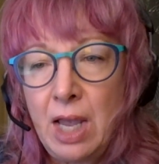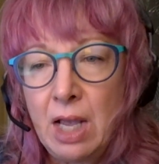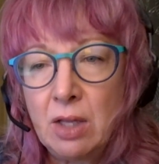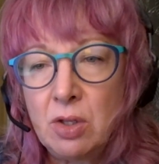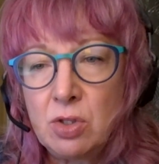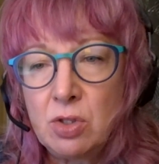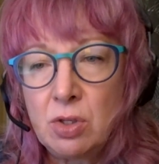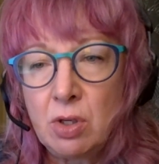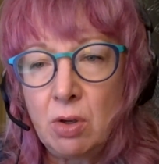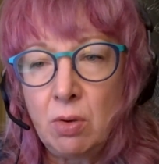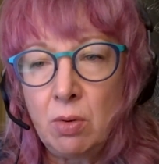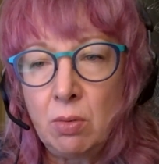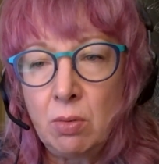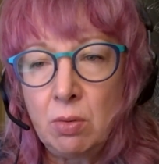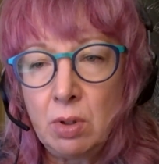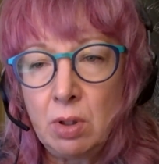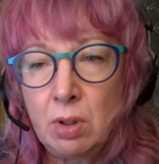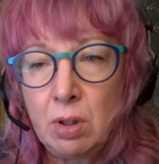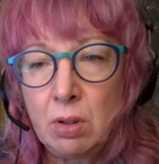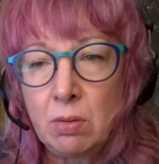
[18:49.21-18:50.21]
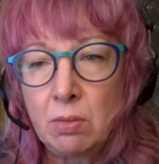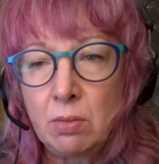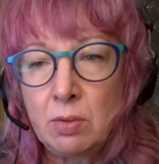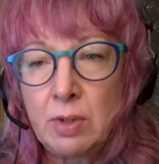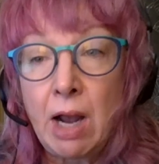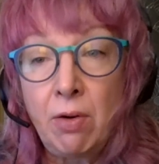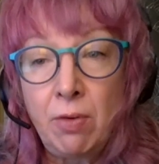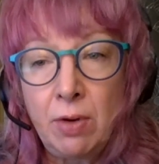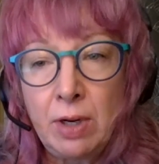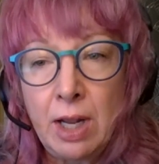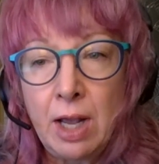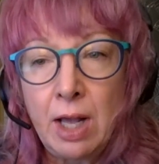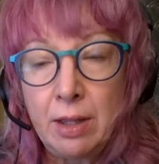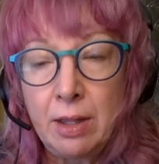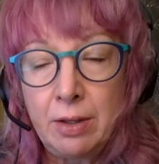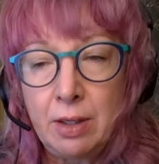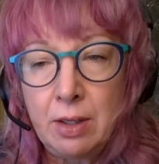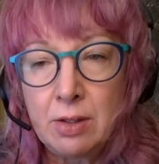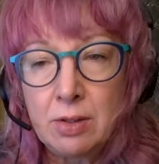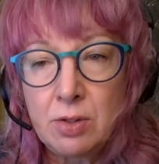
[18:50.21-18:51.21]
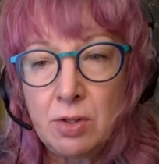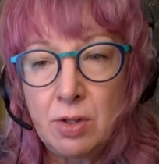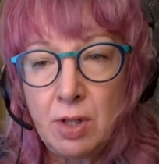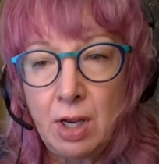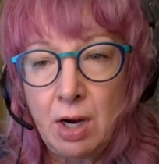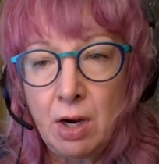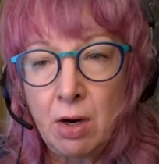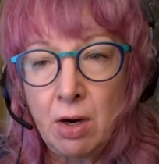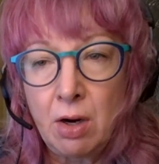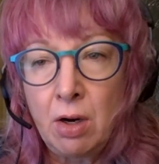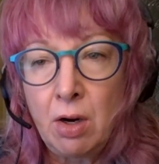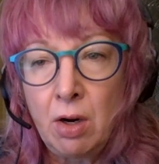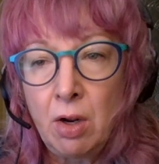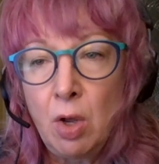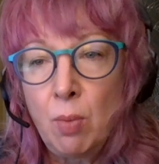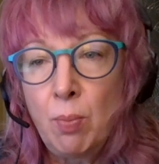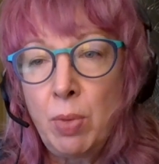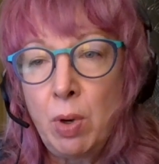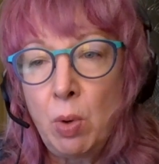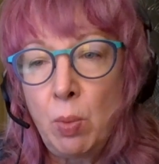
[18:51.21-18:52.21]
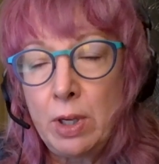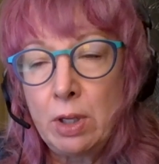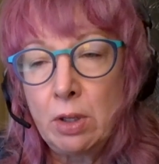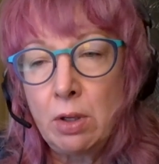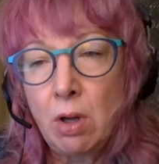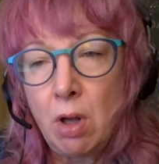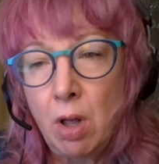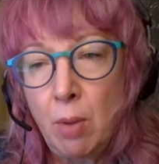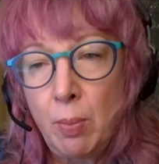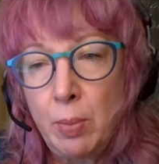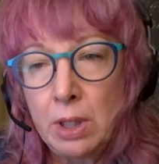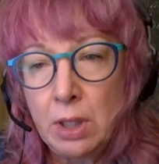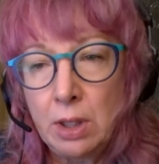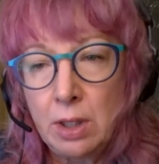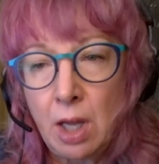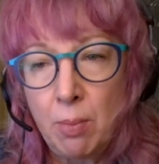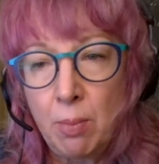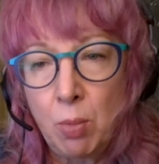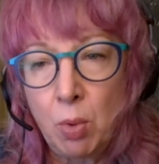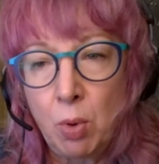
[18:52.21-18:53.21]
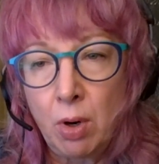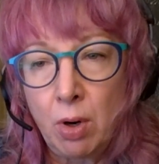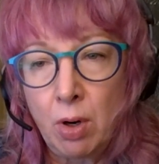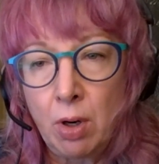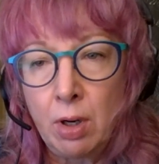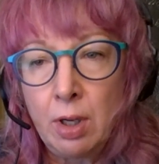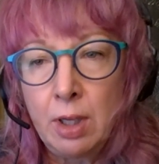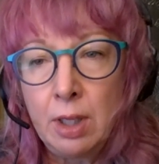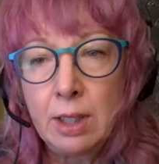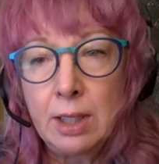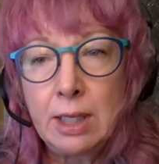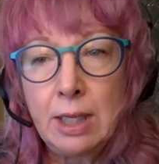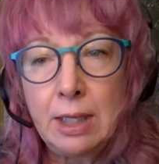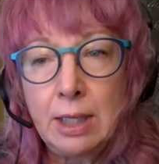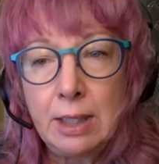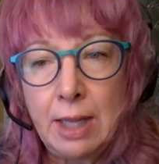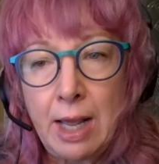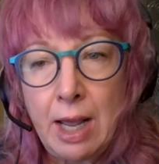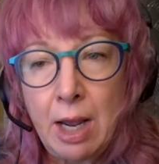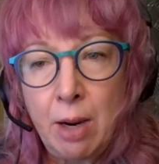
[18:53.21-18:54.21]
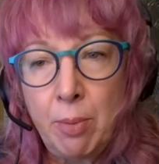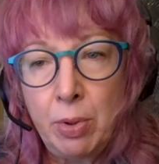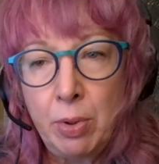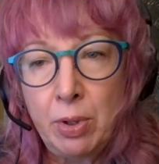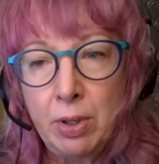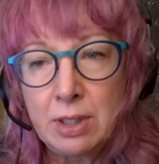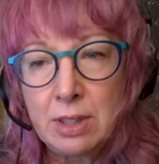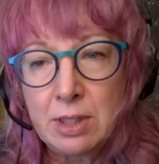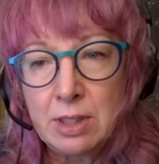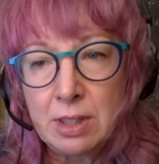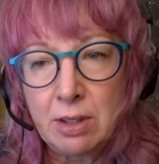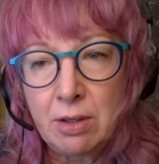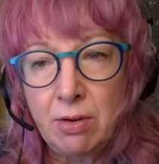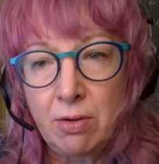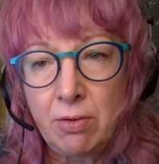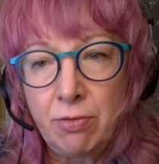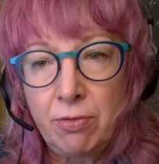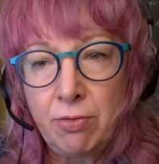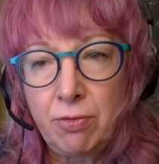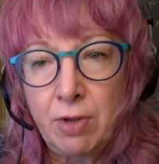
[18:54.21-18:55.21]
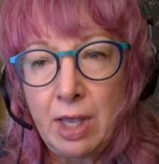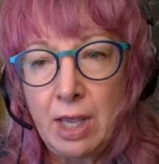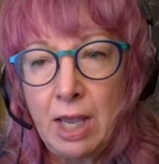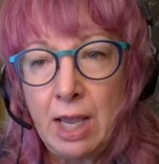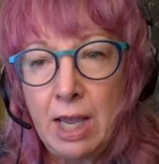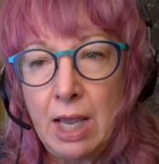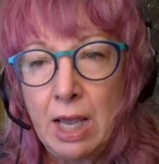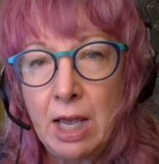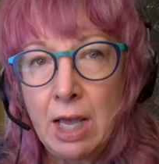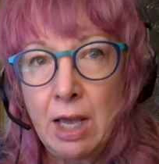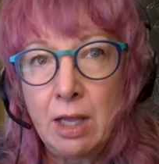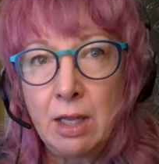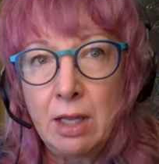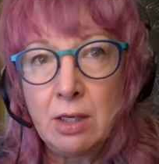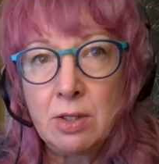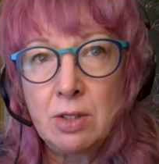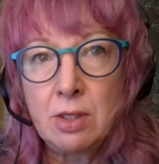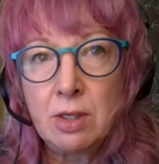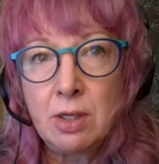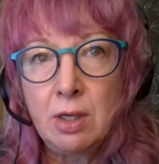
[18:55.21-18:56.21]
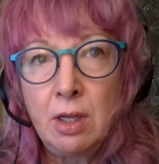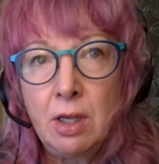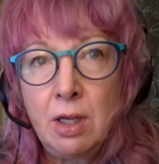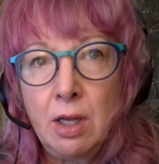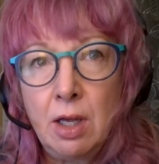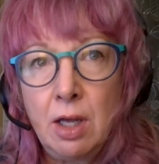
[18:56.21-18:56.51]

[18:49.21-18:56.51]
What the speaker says: And so, that reality is there, but we can all be a lot more collaborative and